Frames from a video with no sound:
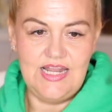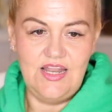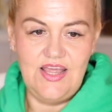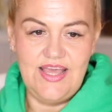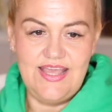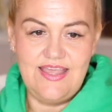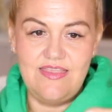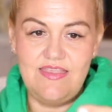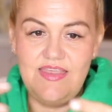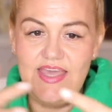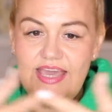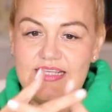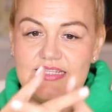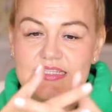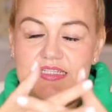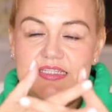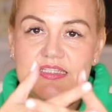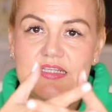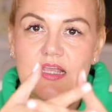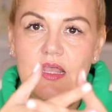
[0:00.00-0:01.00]
like
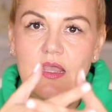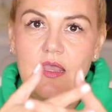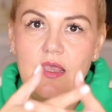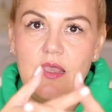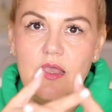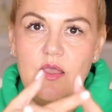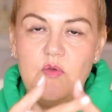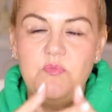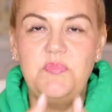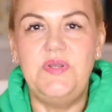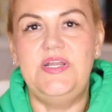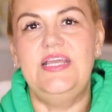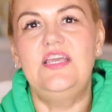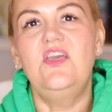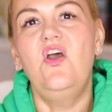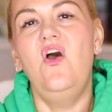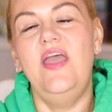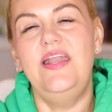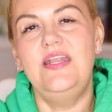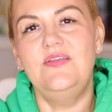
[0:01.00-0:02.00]
this, but
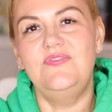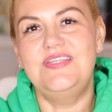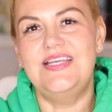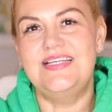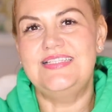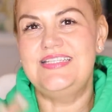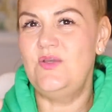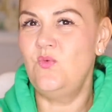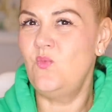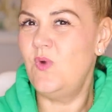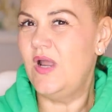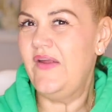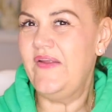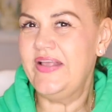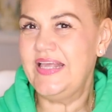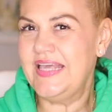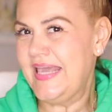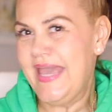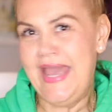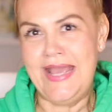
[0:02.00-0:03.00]
it kind of does it
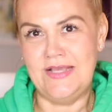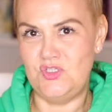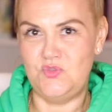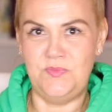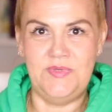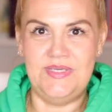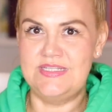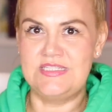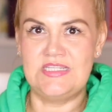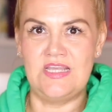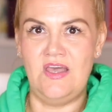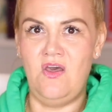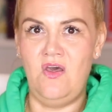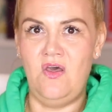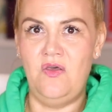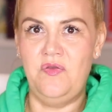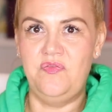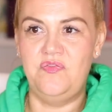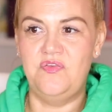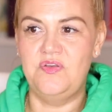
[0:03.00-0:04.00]
wearing a cashmere
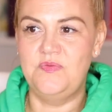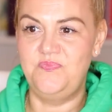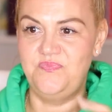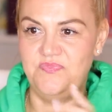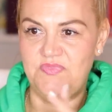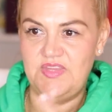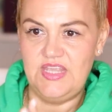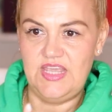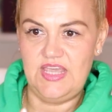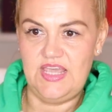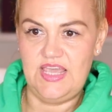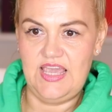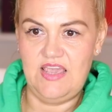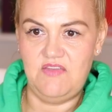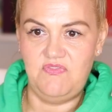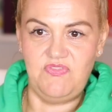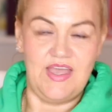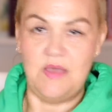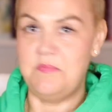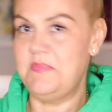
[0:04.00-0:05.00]
scarf,
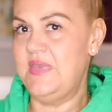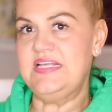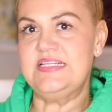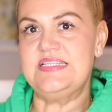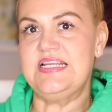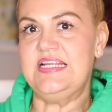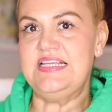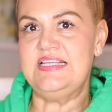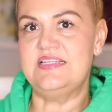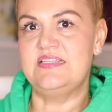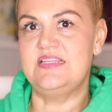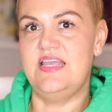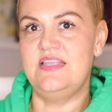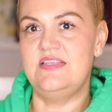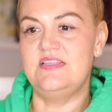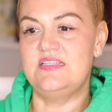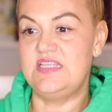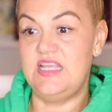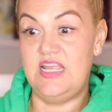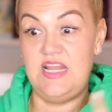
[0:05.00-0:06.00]
if that makes any
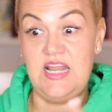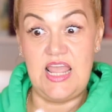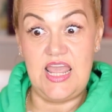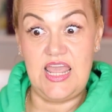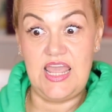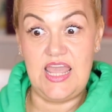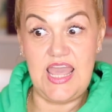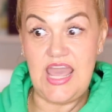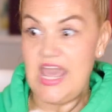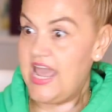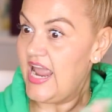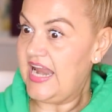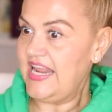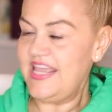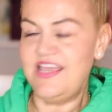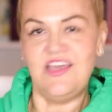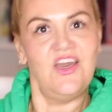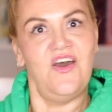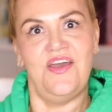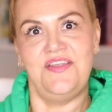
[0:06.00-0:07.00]
sense in
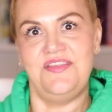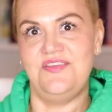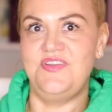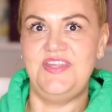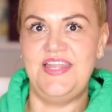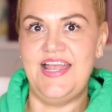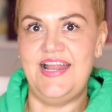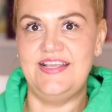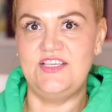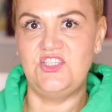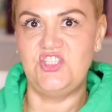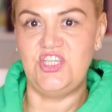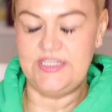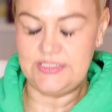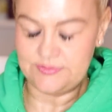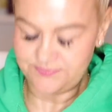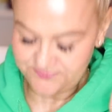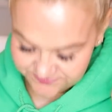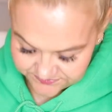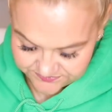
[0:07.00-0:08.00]
any kind of
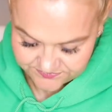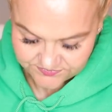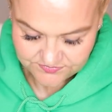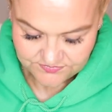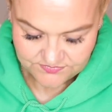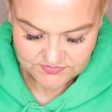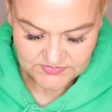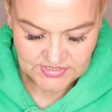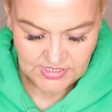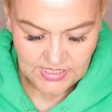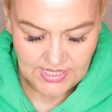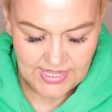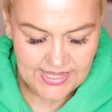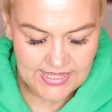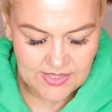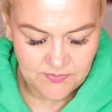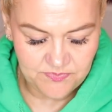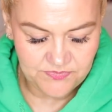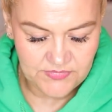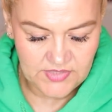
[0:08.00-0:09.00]
analogy.
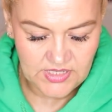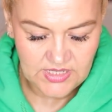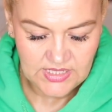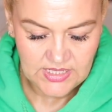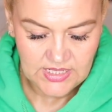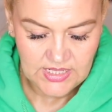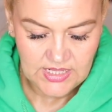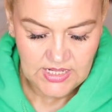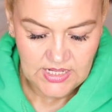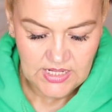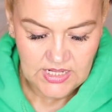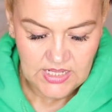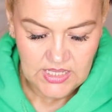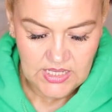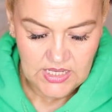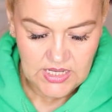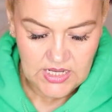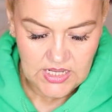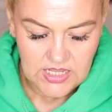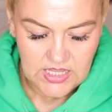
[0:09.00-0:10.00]
Um,
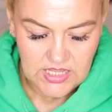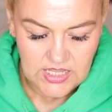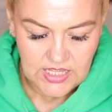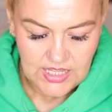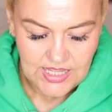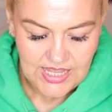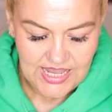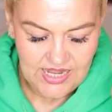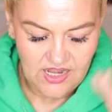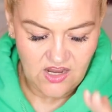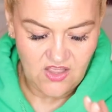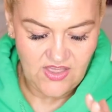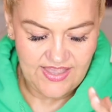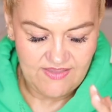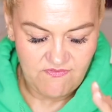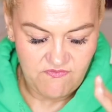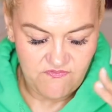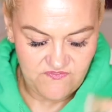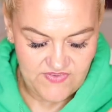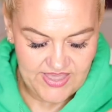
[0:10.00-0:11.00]
and
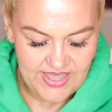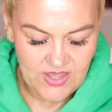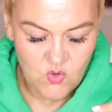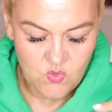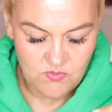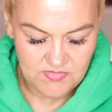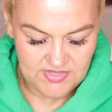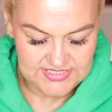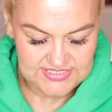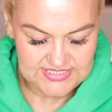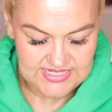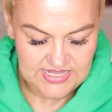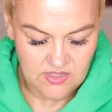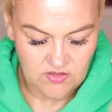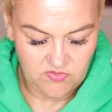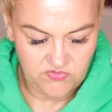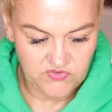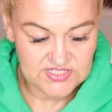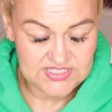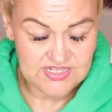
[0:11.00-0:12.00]
I found
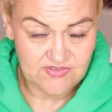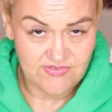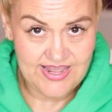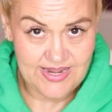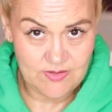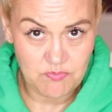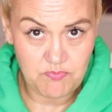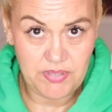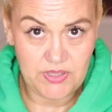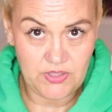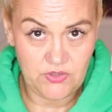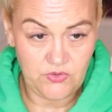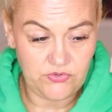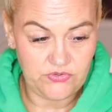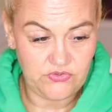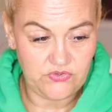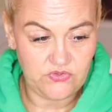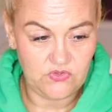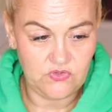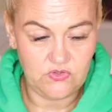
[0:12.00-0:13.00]
myself, because I've had
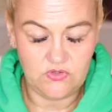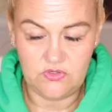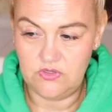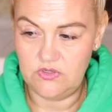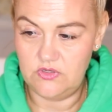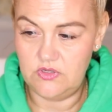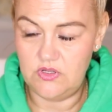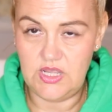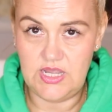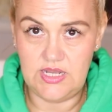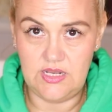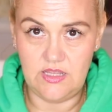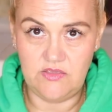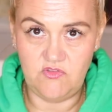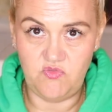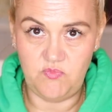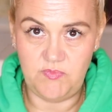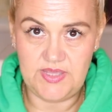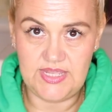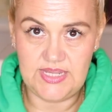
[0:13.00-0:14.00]
both, and
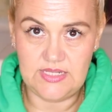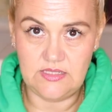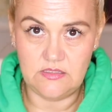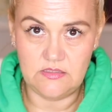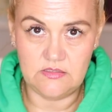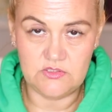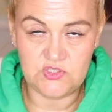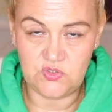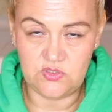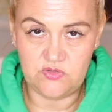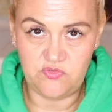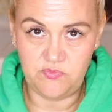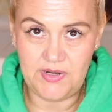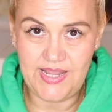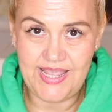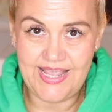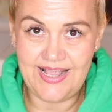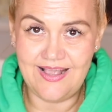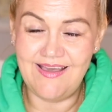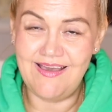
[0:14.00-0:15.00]
I've been sort of
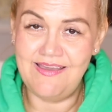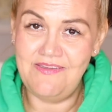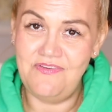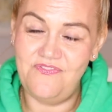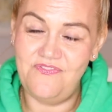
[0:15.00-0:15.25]
playing, I